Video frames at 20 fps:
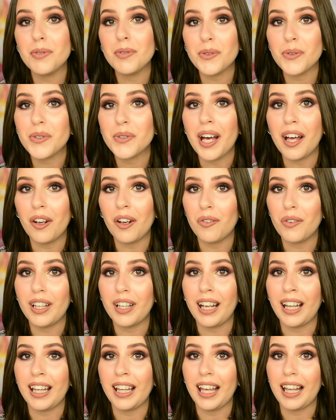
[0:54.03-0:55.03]
use out of it
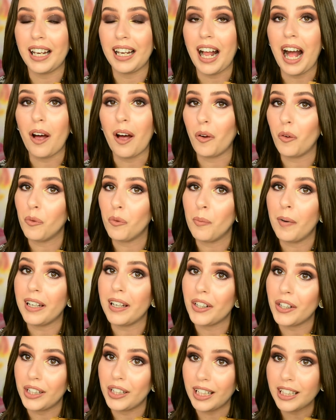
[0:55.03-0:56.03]
and get it out of my
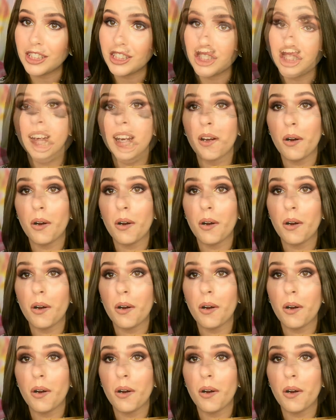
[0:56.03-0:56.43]
collection.